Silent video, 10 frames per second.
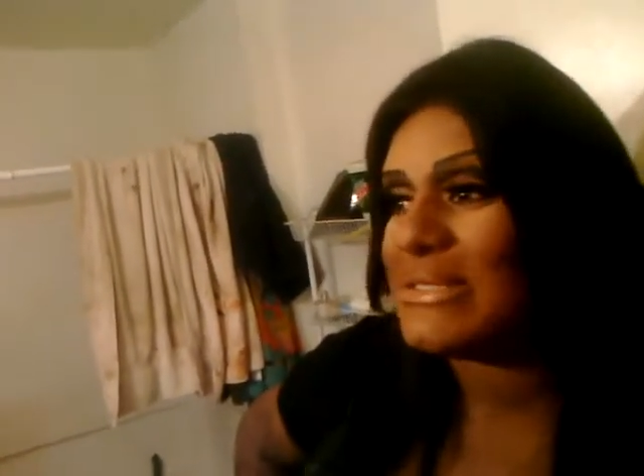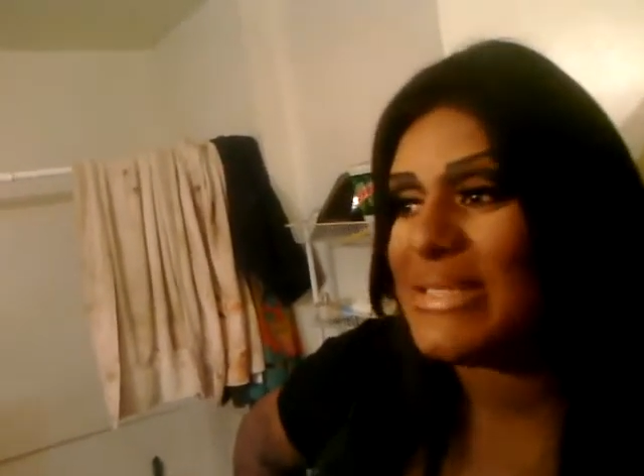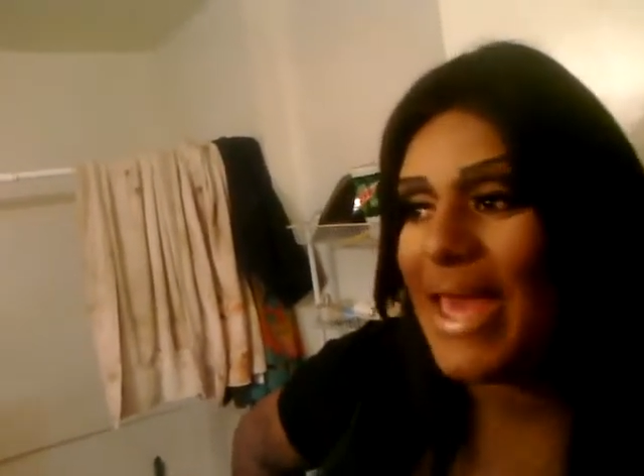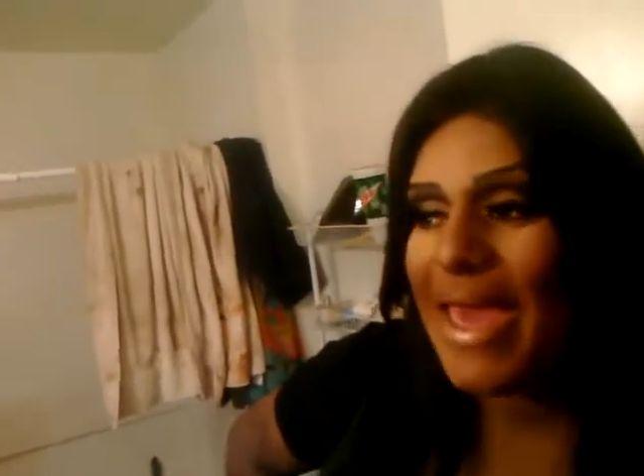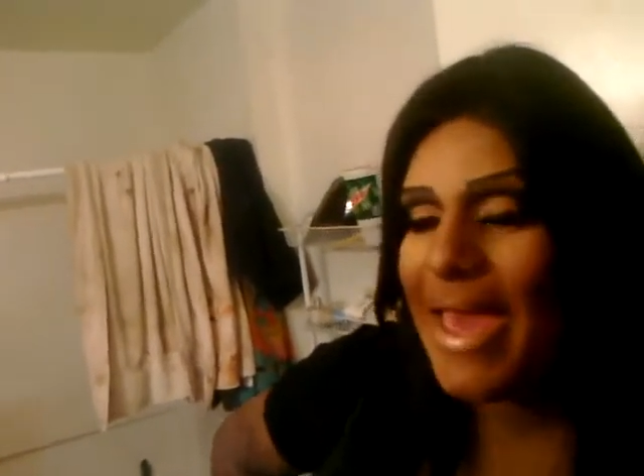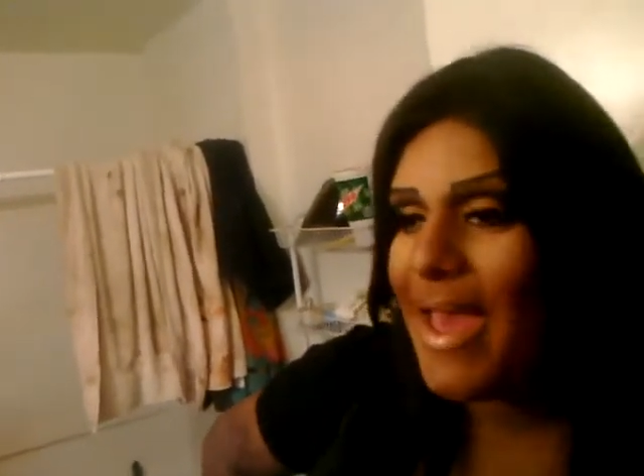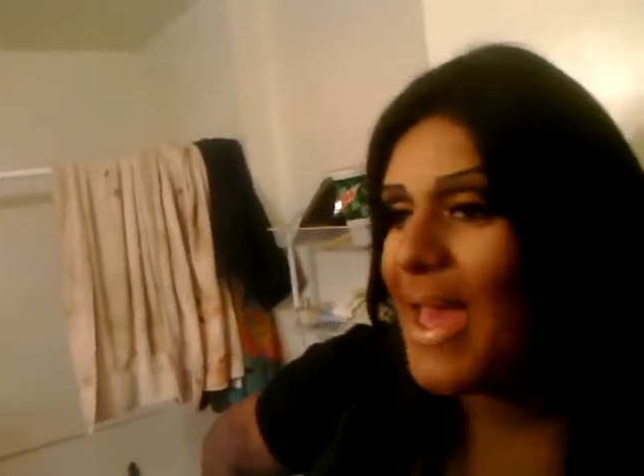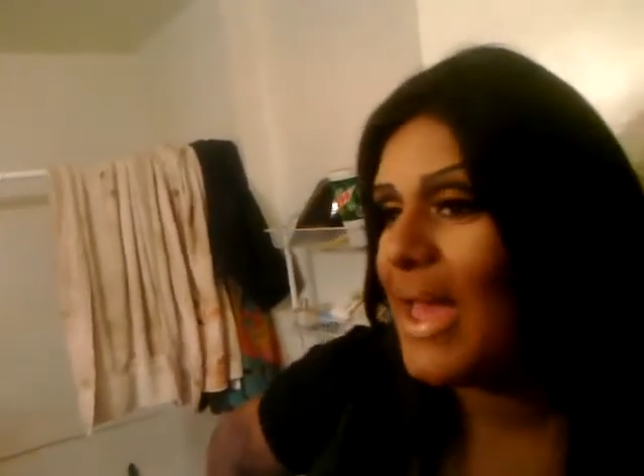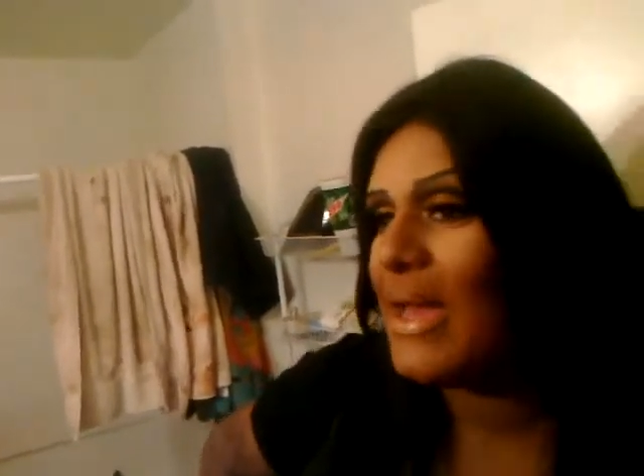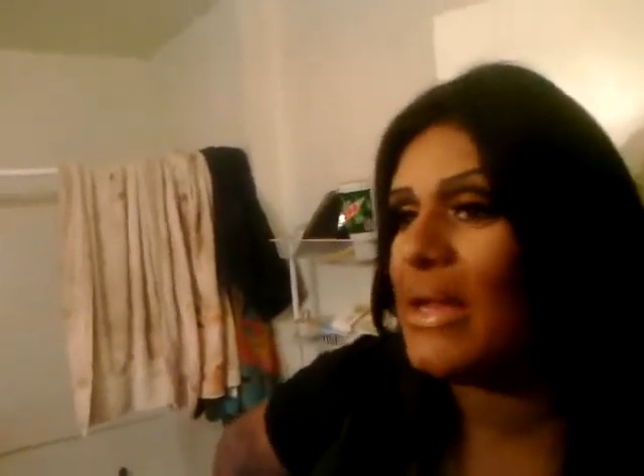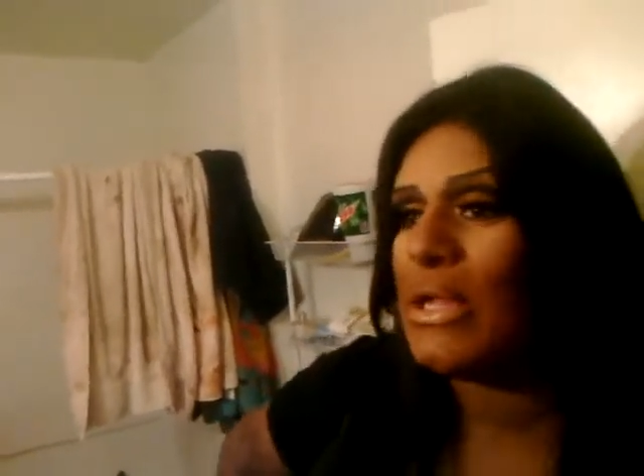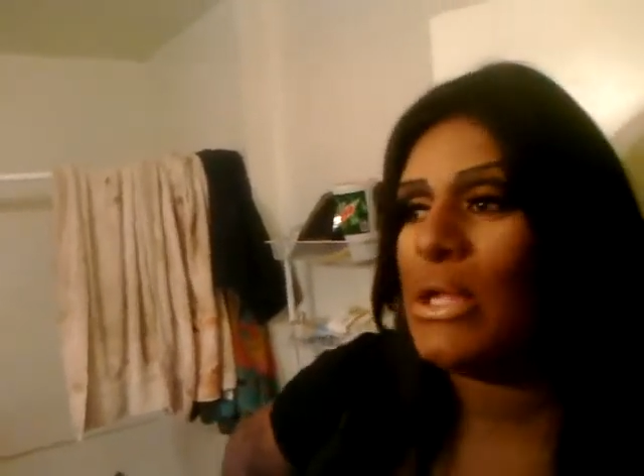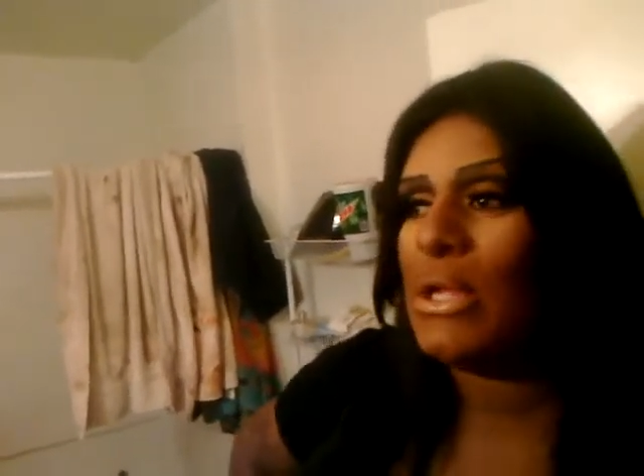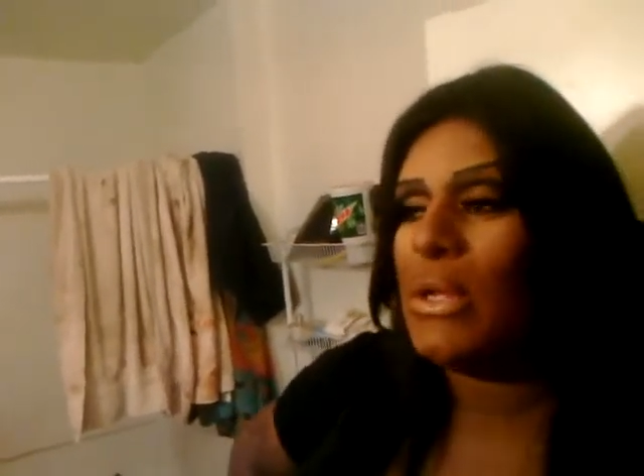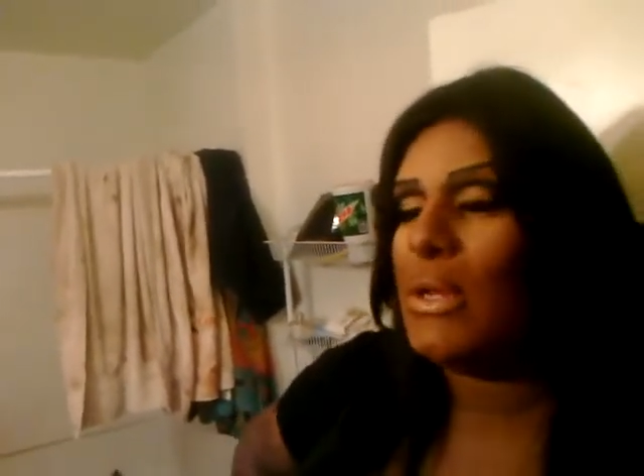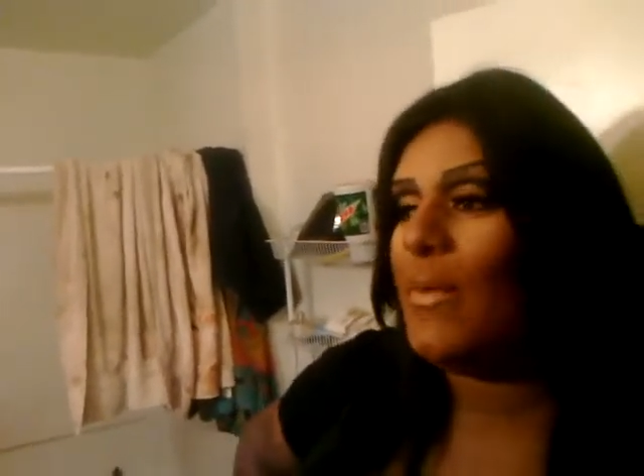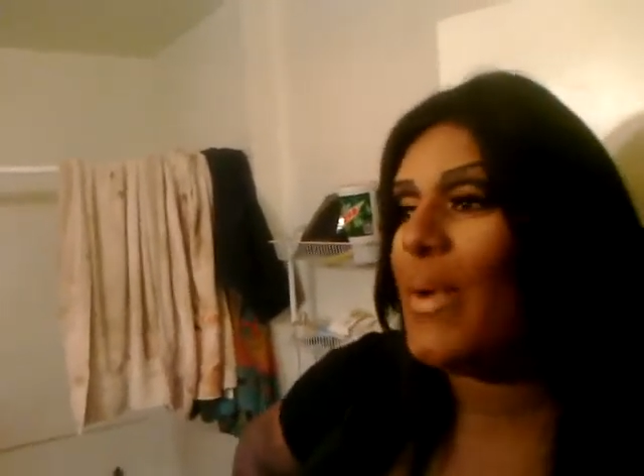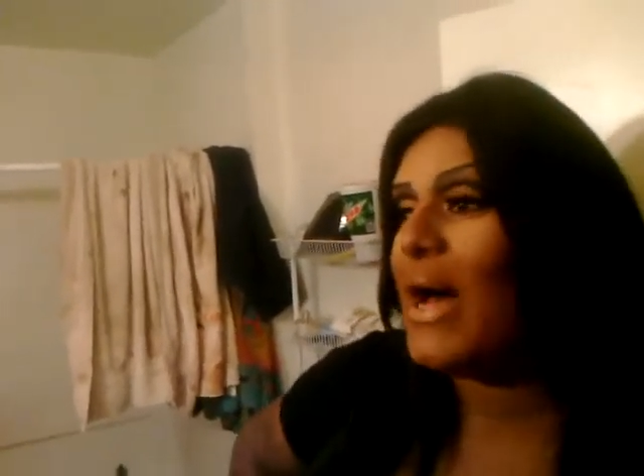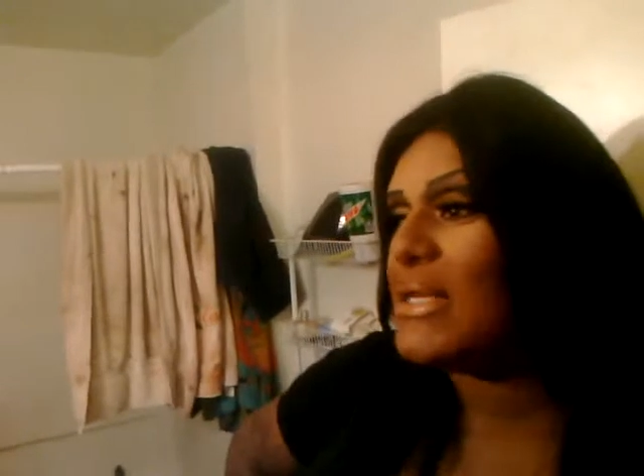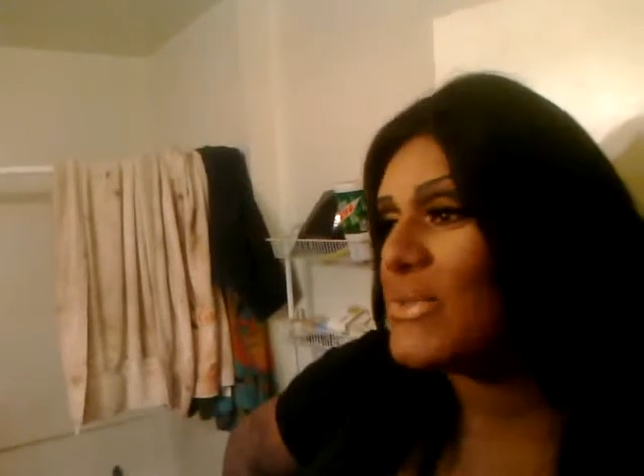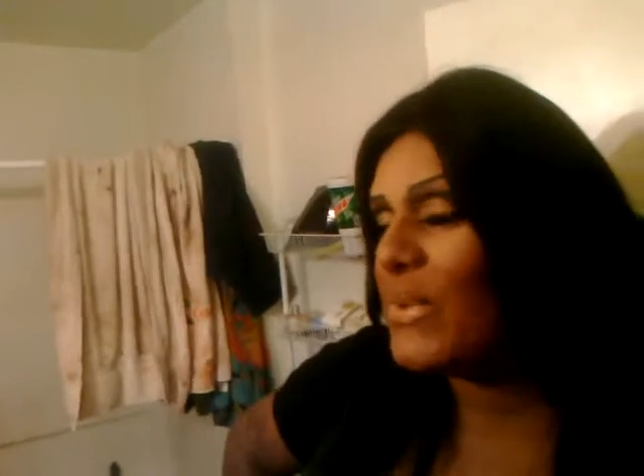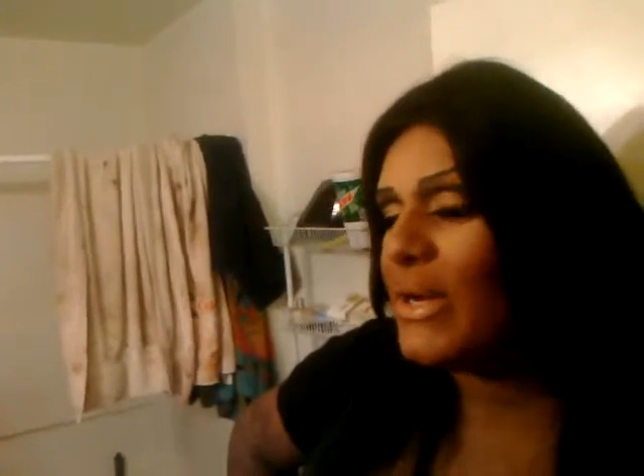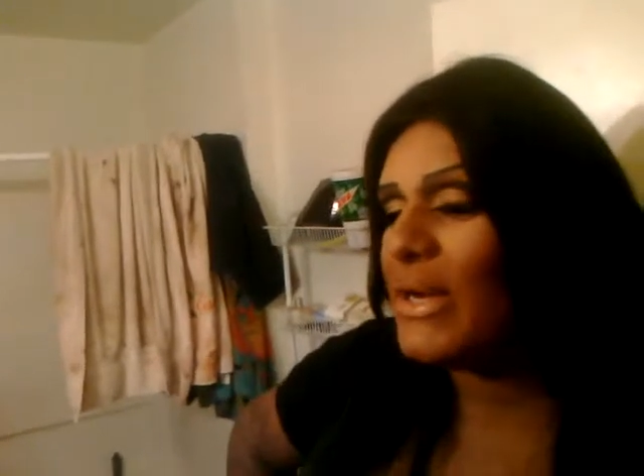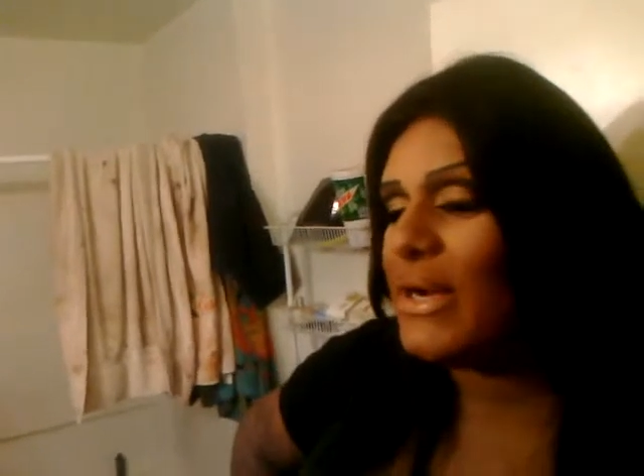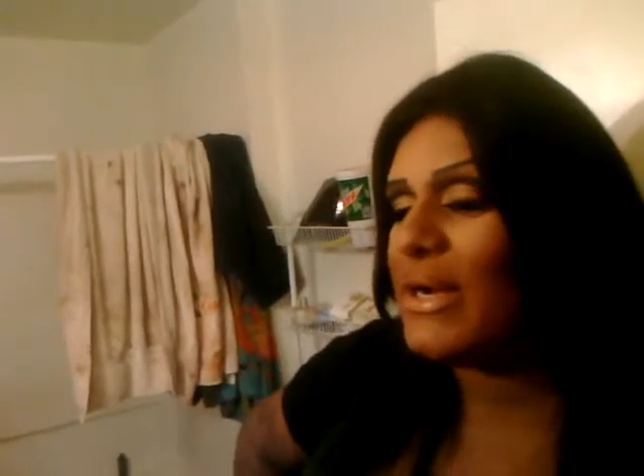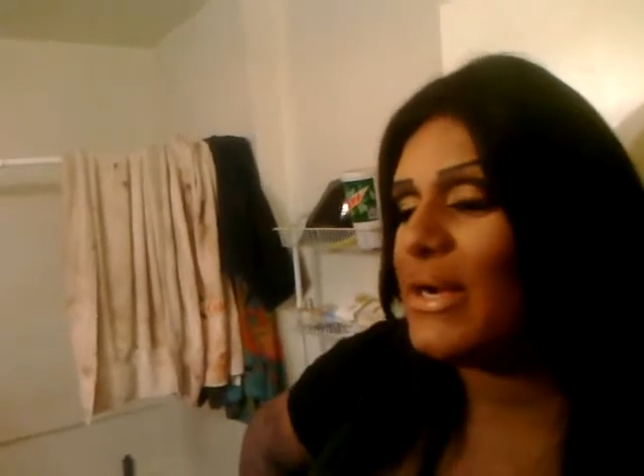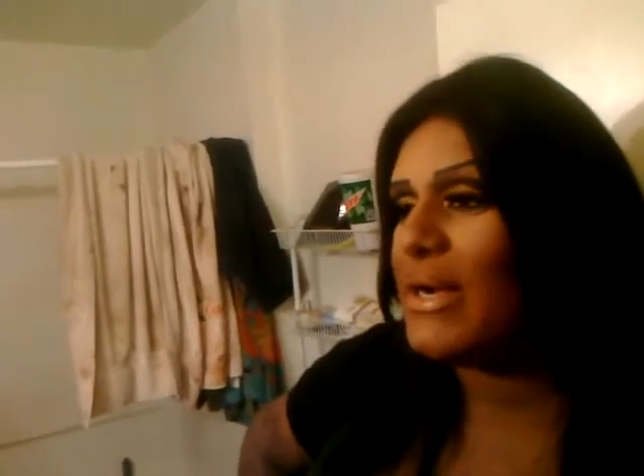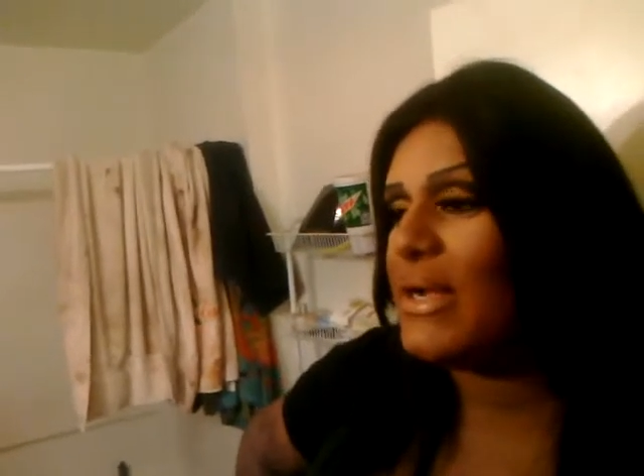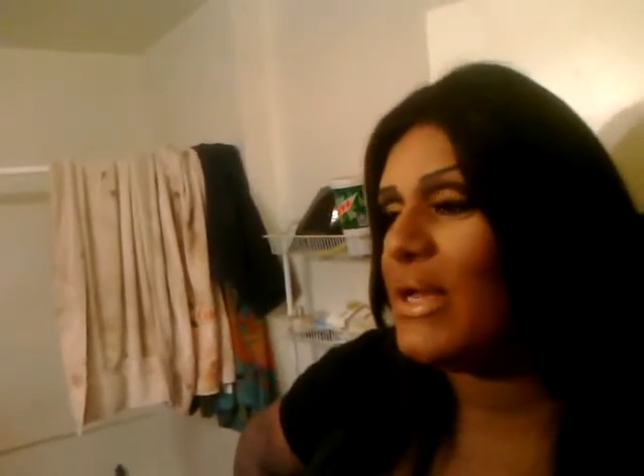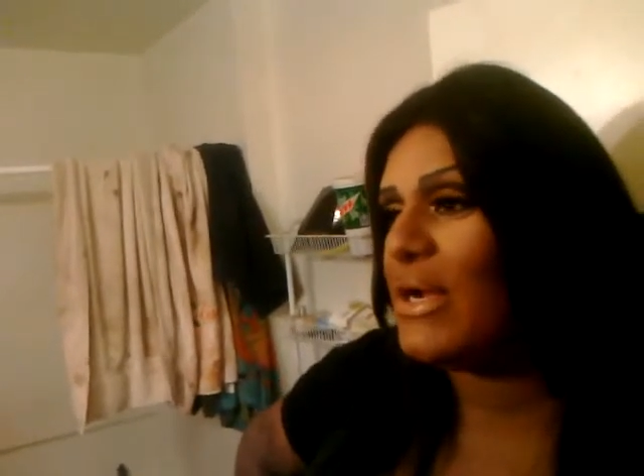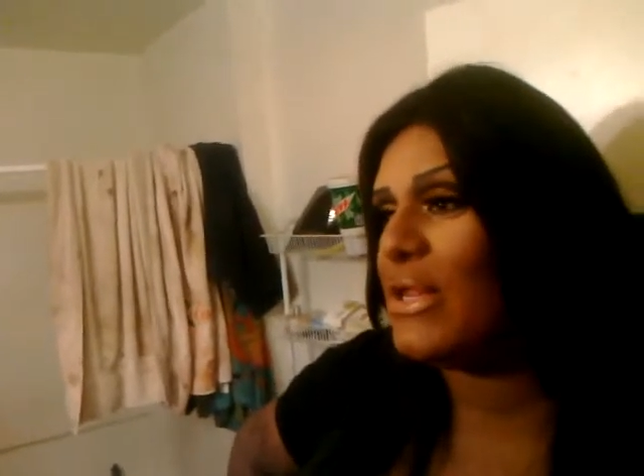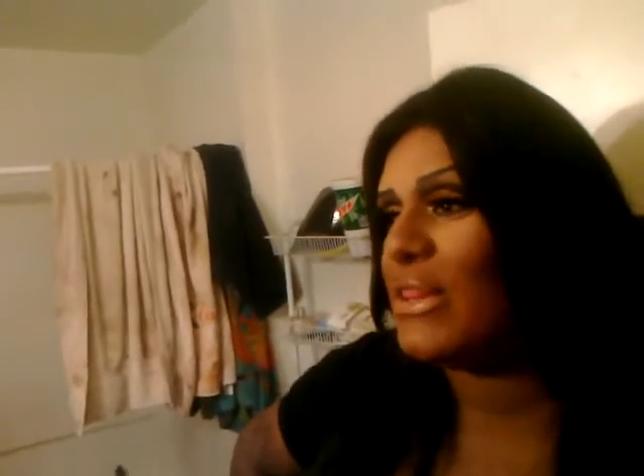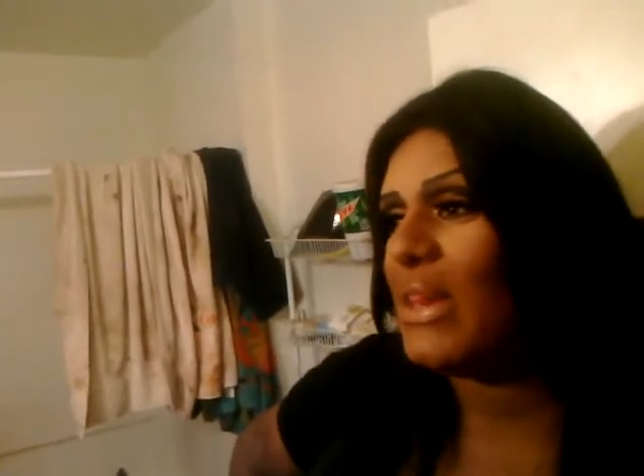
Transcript: Dan, Bosworth,